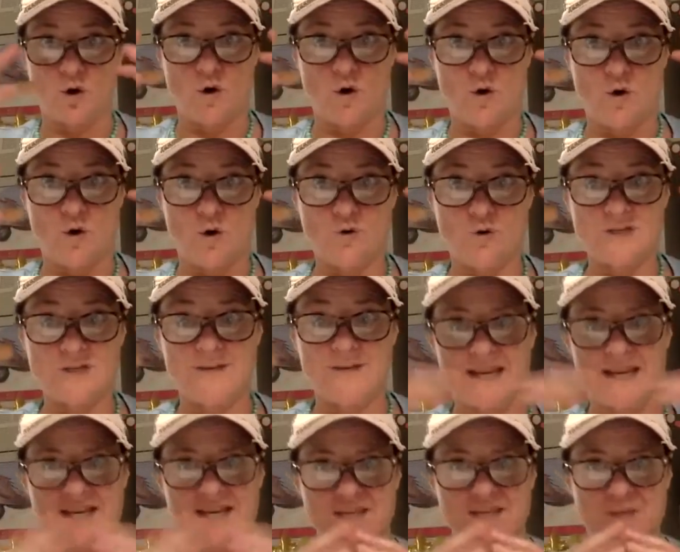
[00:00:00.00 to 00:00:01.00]
or grow
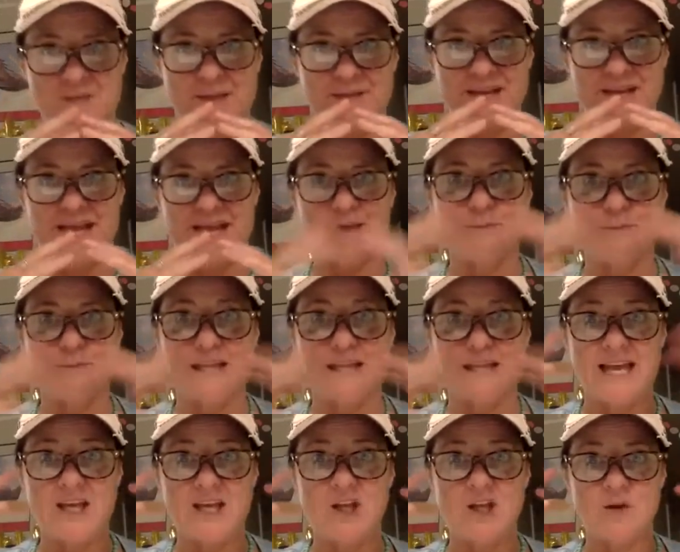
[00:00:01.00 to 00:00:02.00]
something because my
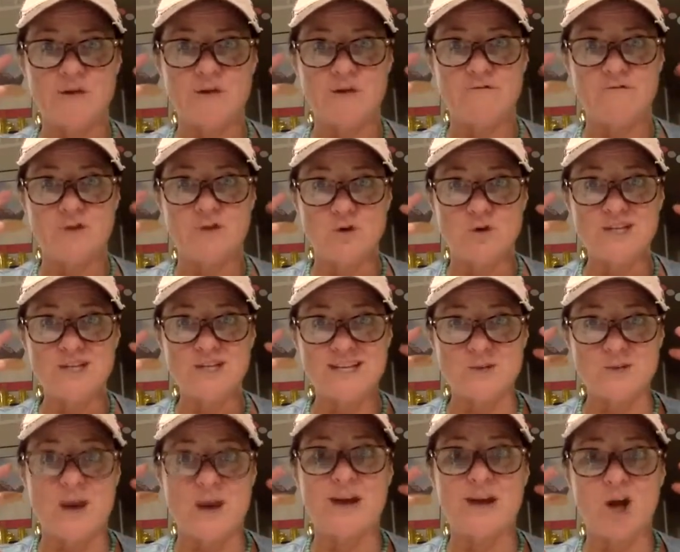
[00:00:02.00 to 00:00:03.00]
molecular infusion,
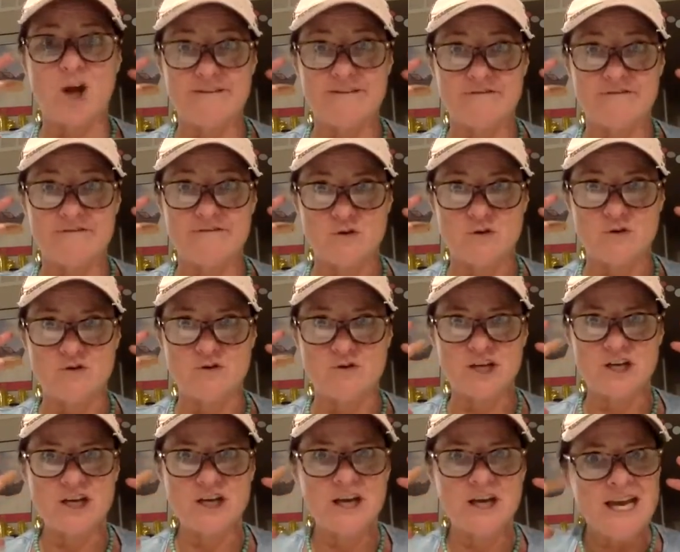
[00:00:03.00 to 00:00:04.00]
that's why I call it
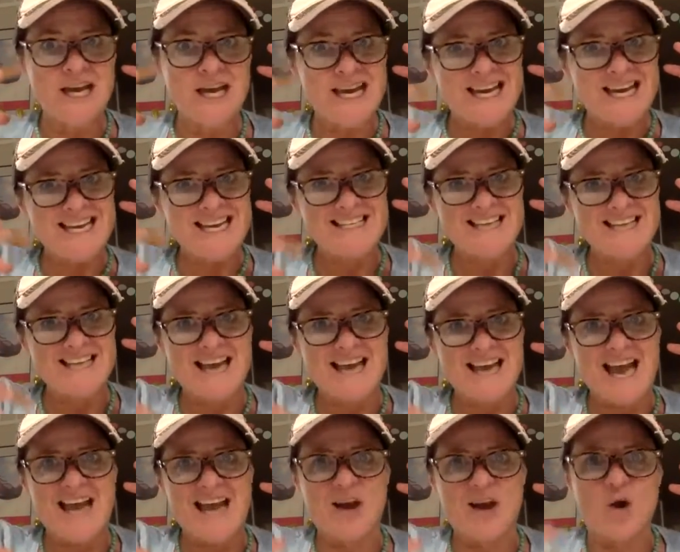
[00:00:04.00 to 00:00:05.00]
infusion, is like
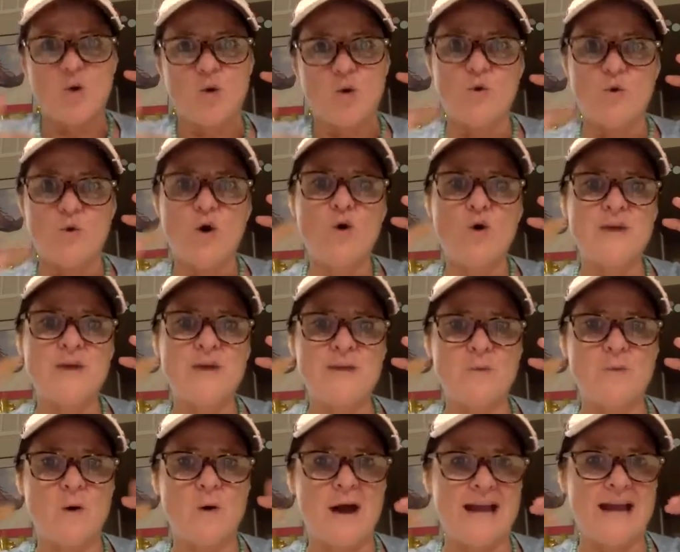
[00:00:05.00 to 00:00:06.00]
I grow
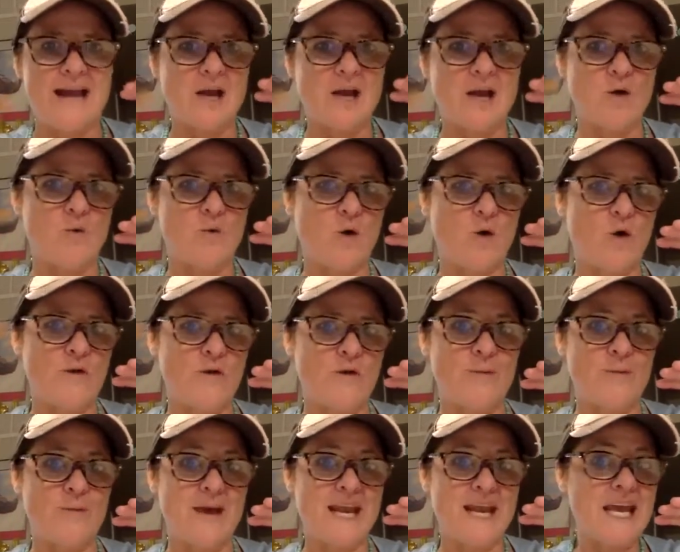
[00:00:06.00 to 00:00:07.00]
people. I can grow
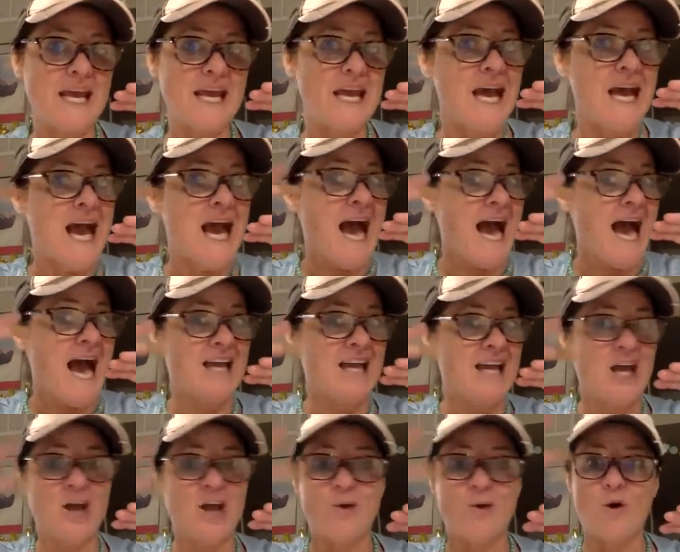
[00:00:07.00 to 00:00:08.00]
their money. I
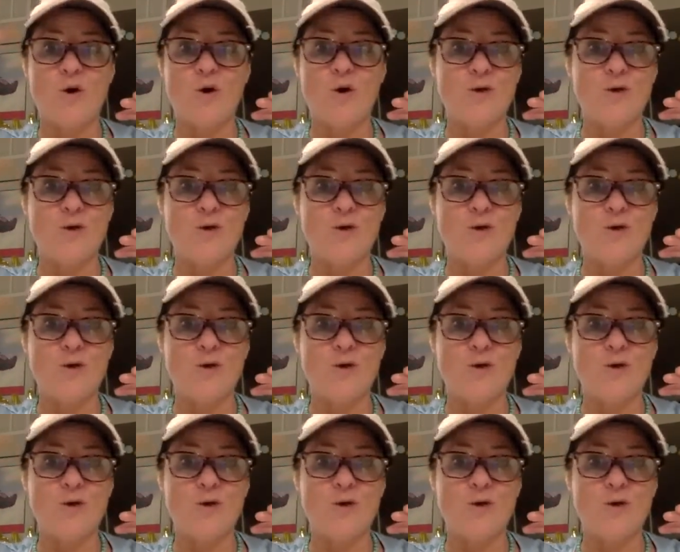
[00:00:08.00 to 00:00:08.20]
can